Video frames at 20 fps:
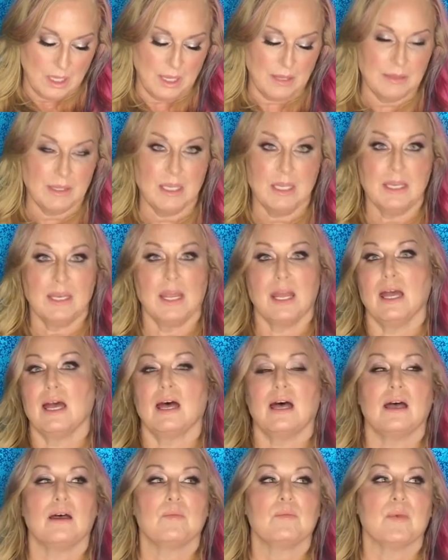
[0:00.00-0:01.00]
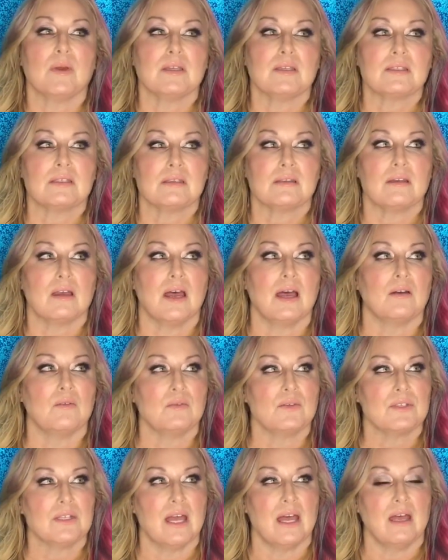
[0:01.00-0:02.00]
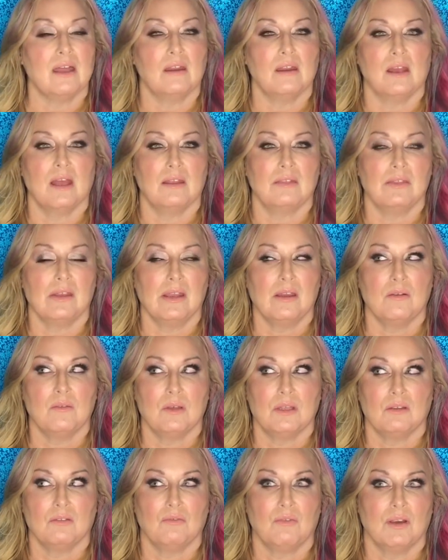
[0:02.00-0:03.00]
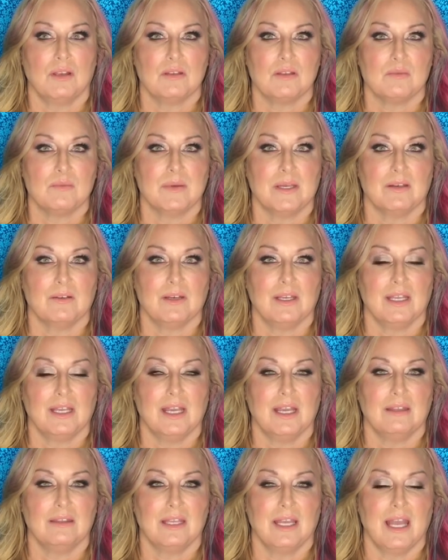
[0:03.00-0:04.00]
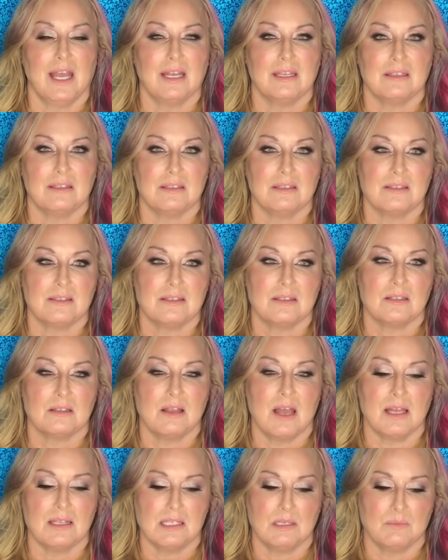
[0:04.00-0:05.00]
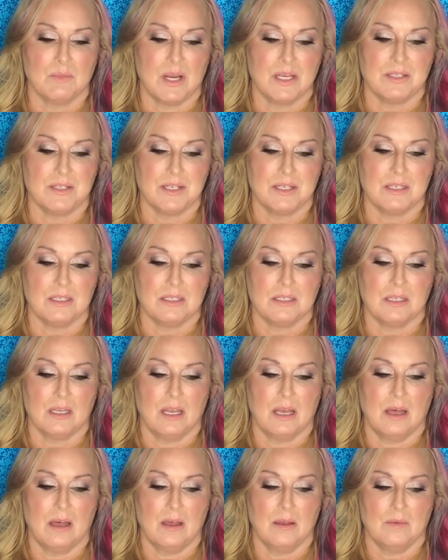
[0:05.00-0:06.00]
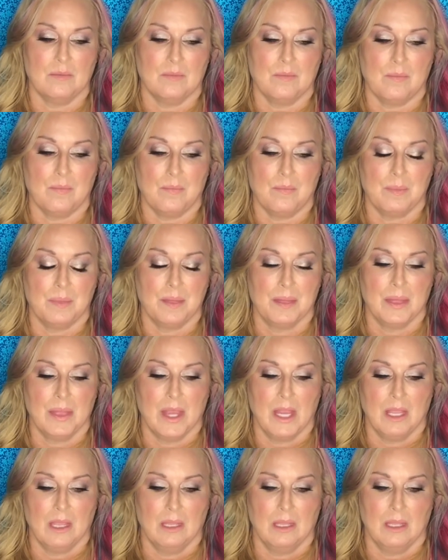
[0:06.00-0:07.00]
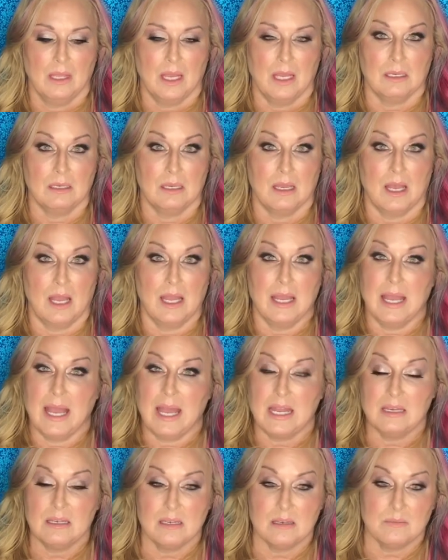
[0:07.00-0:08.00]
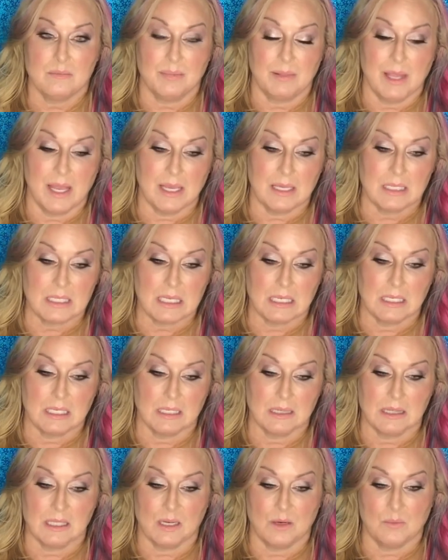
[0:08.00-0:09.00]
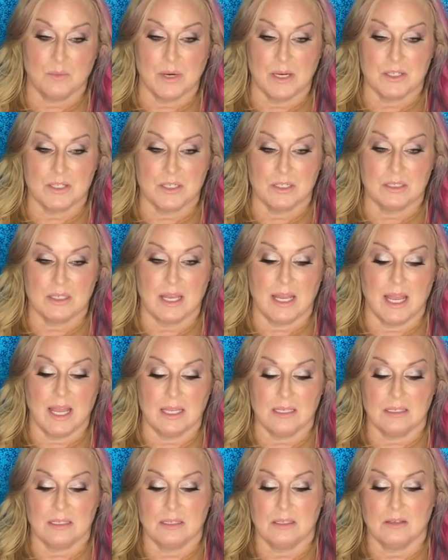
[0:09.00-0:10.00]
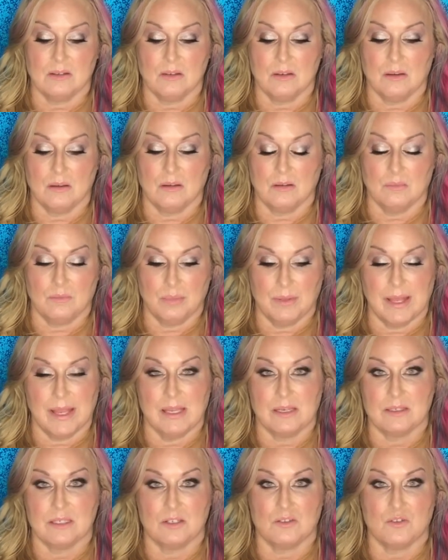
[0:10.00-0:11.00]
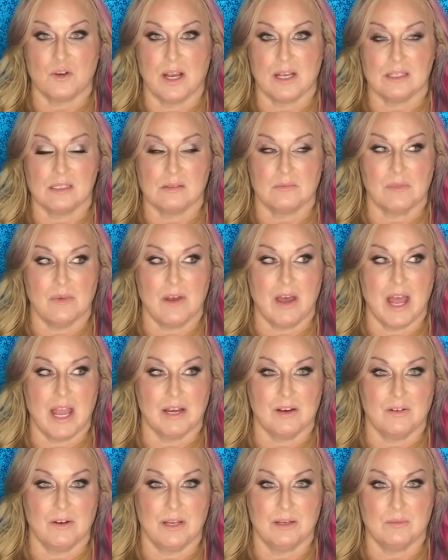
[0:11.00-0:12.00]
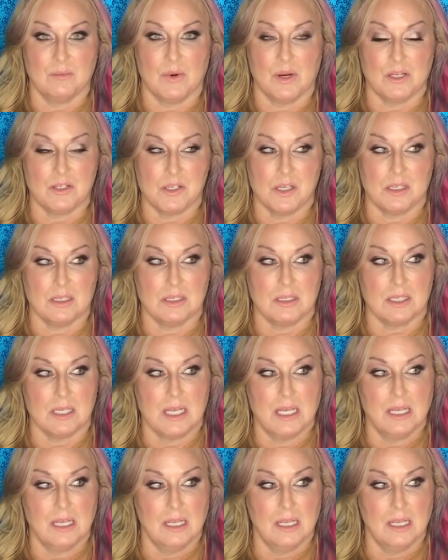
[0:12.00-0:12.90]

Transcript: And then I was at, I think it was Friends Beauty, and they had Stilazzi brushes. I hadn't planned to get their brushes. I had to plan to try some higher end brushes